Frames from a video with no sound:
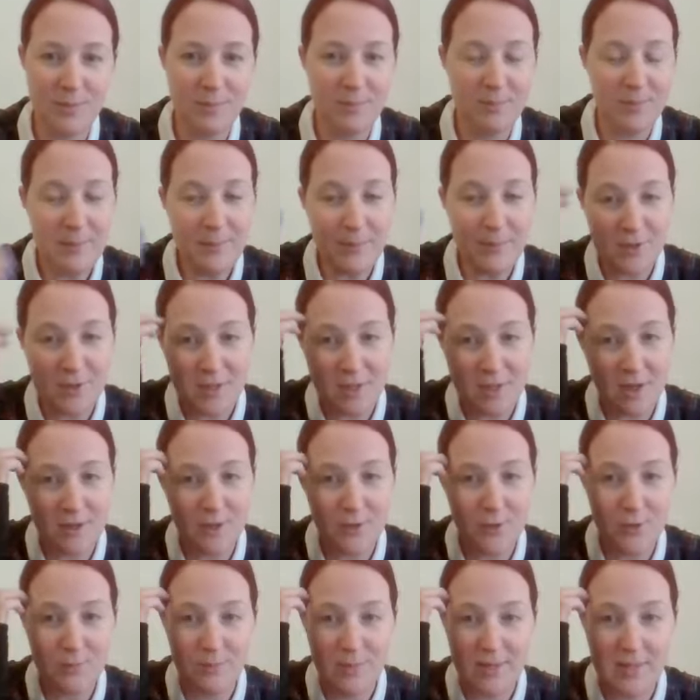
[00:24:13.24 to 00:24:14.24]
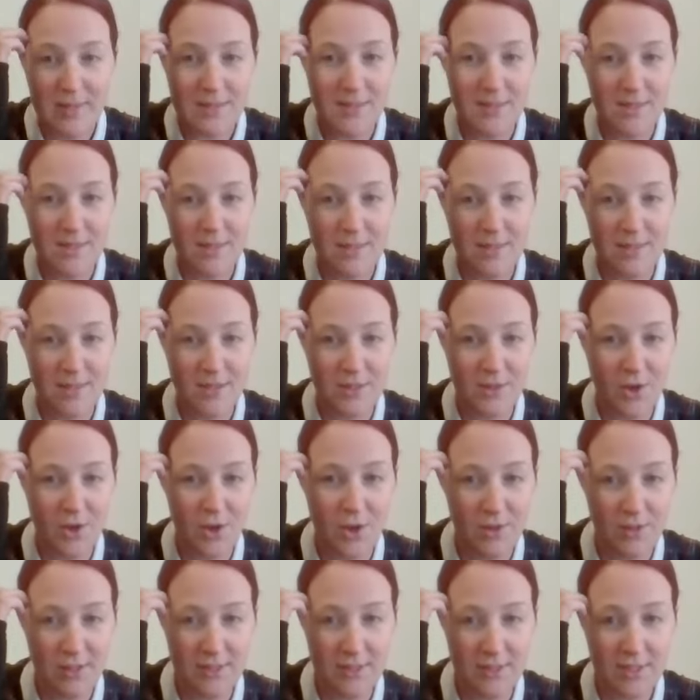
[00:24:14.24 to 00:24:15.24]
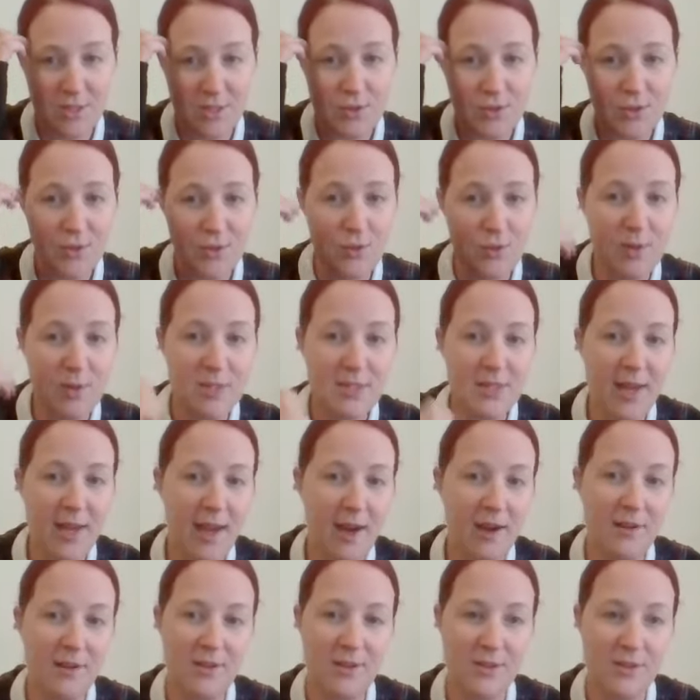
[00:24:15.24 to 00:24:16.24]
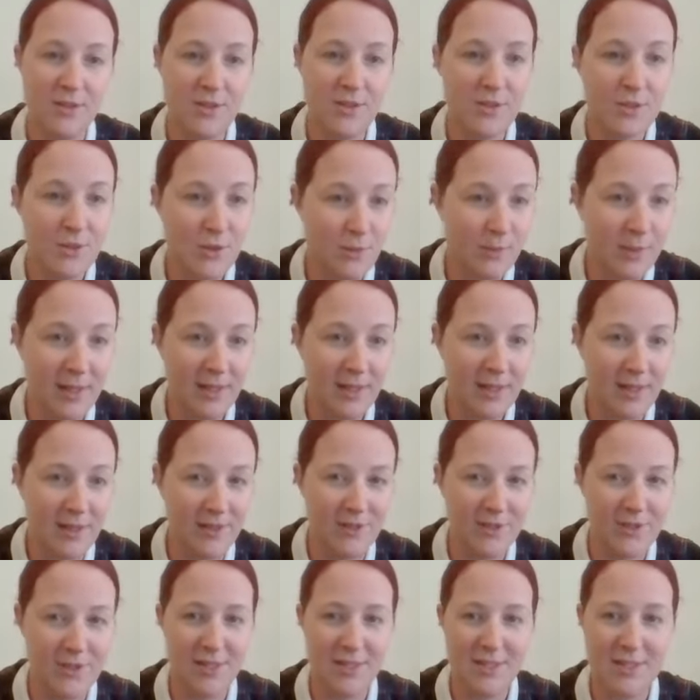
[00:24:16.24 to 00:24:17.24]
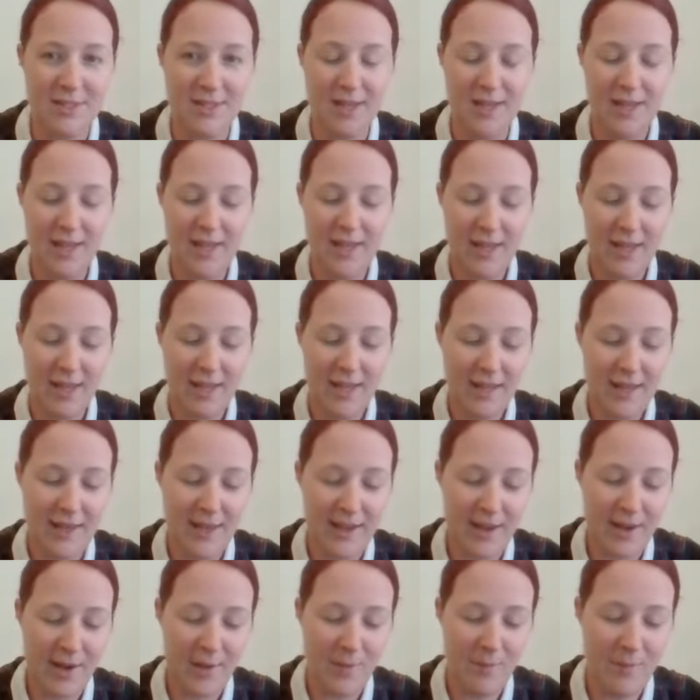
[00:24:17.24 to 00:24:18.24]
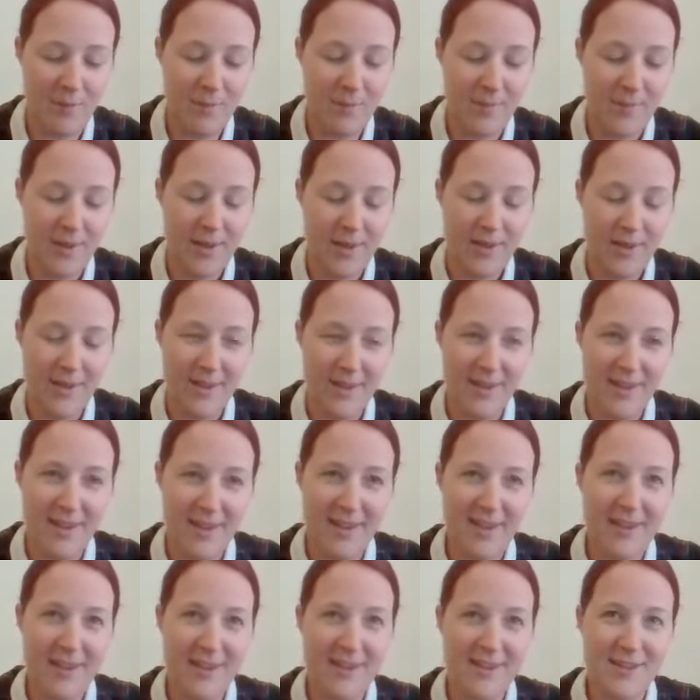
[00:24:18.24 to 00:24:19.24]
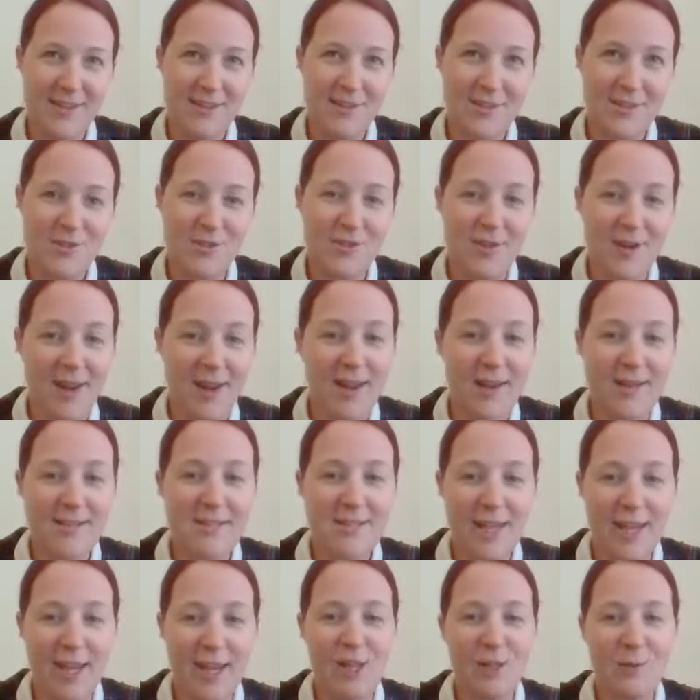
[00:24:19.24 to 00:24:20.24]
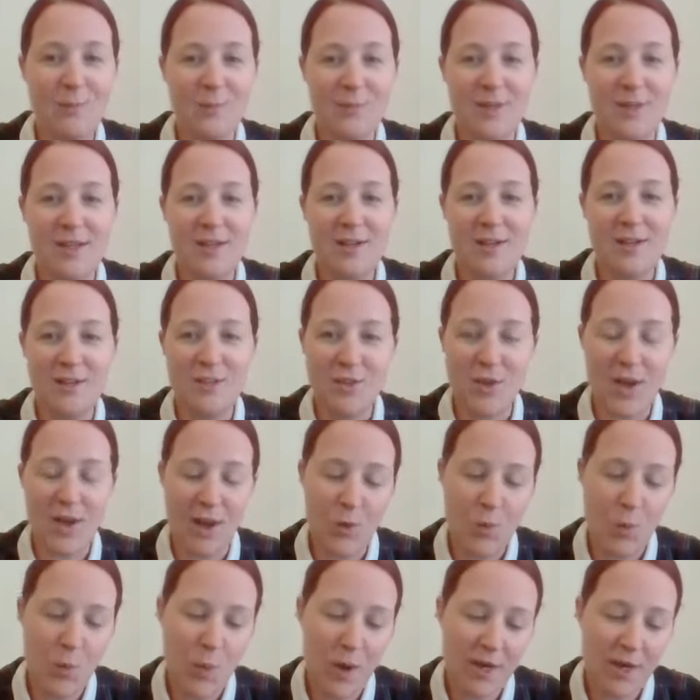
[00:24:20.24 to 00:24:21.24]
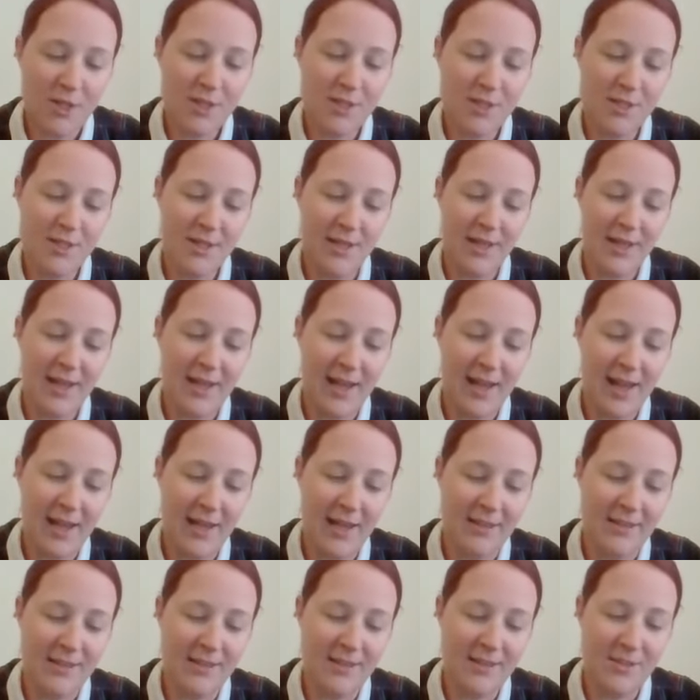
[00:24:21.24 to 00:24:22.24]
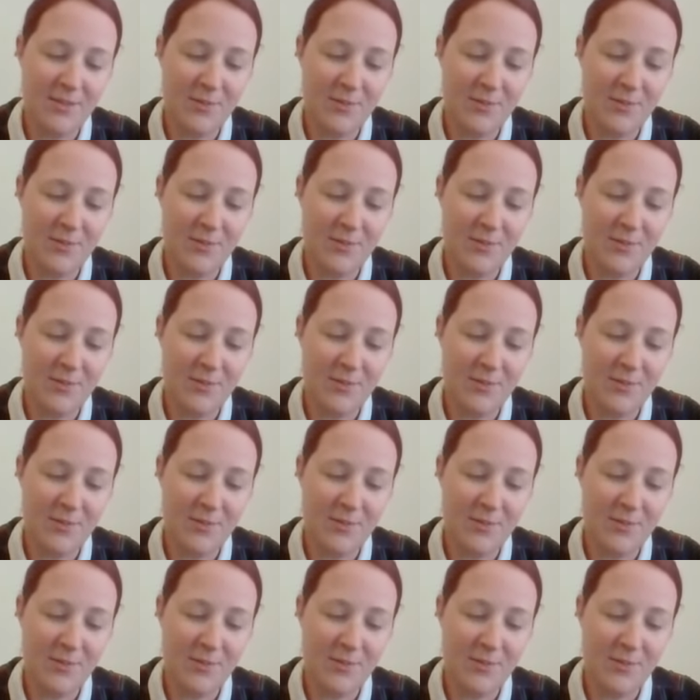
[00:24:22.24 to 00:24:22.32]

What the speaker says: people starting their own businesses in Scotland is so much higher than so many countries. So there is help there. So I wish that I had